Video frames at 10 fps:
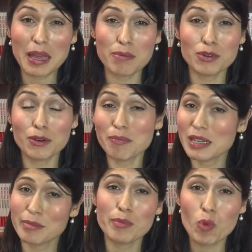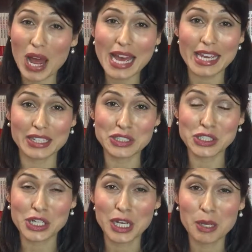people on minimum wage